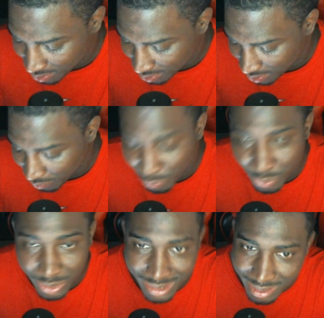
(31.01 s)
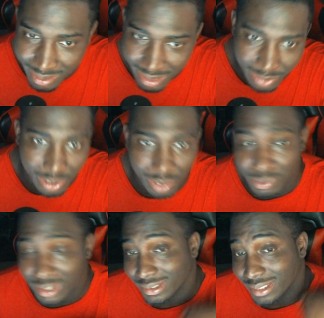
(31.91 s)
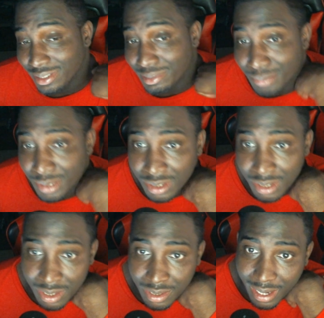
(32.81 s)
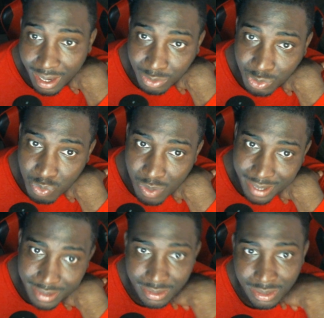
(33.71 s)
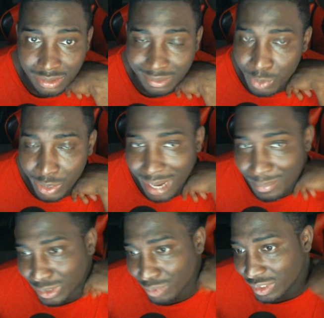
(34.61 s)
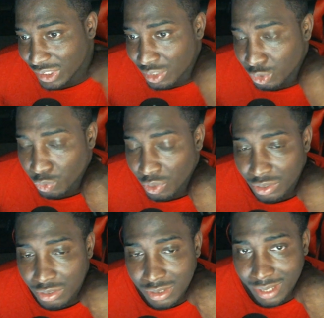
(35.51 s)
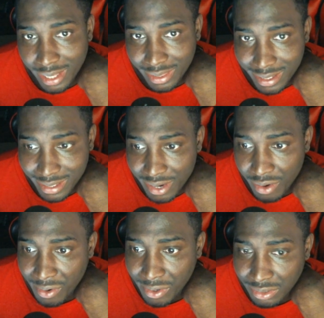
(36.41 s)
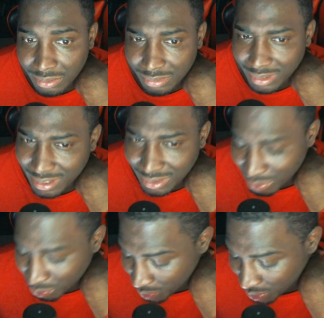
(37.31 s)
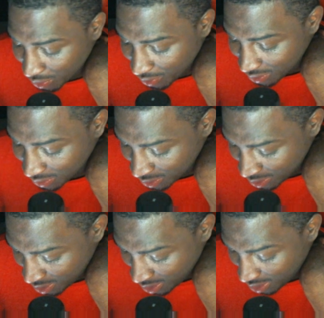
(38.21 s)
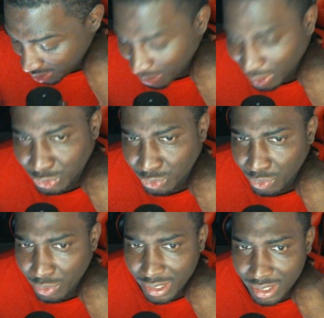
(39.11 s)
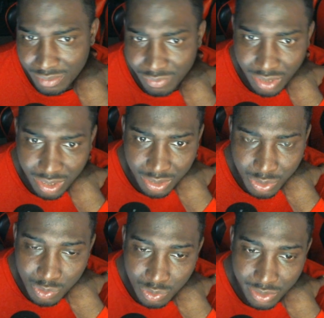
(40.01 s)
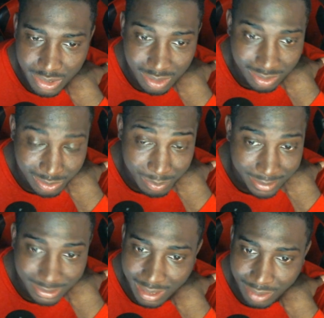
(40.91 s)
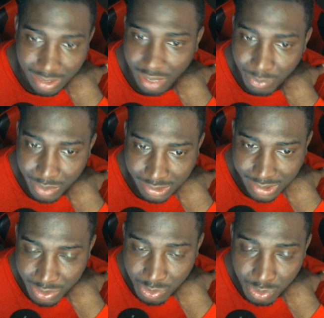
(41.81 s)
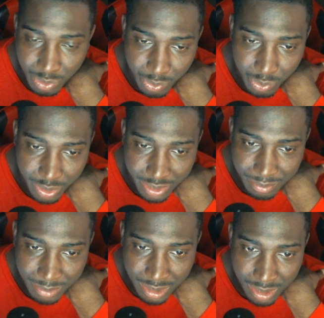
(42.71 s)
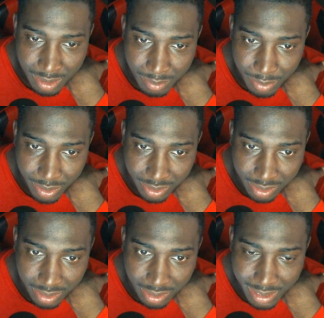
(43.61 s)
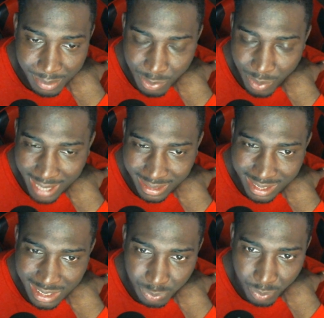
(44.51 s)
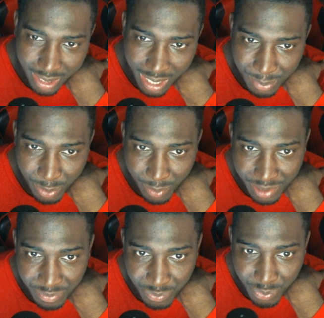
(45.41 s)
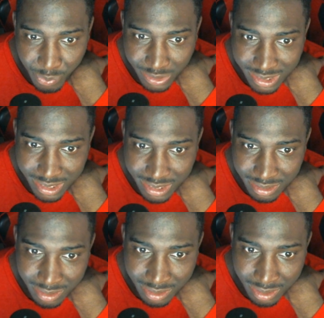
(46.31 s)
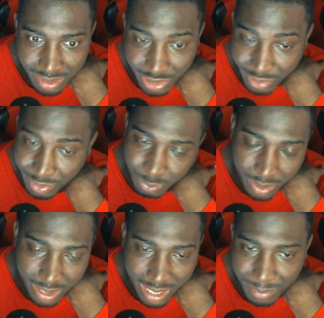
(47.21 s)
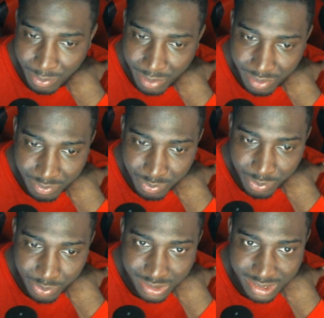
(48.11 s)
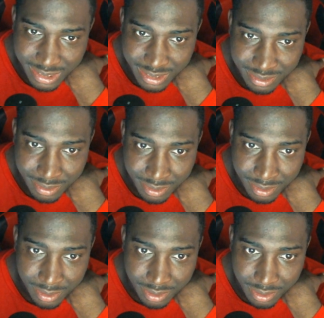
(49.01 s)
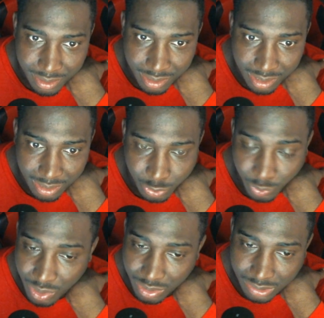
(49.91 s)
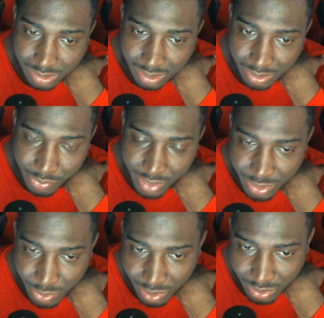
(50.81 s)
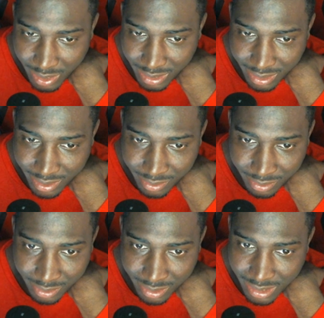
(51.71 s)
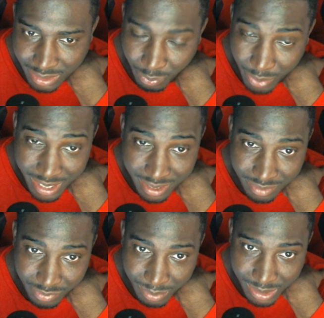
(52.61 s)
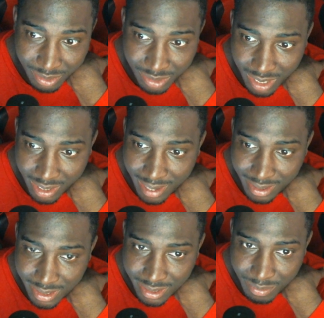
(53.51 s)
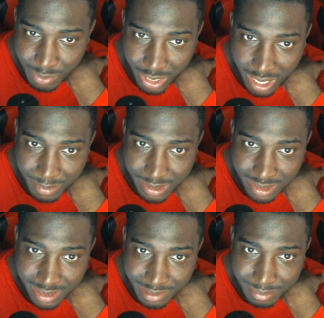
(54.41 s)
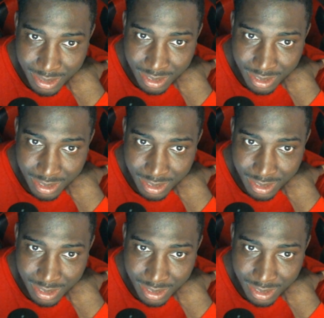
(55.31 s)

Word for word: They're fourteen. I do not want to see them. Now, I do want some more copies of Vegeta and Trunks. I think they are, I think, still three stars. And I'm not sure if uh, Cooler is also maxed out, so I don't want to see Cooler or him. But uh, M U I, I think he's one copy away from fourteen. Jiren's one copy away from fourteen. Uh, Trunks, the green Trunks right there, he's weak from the Cell Saga. I need more copies of him.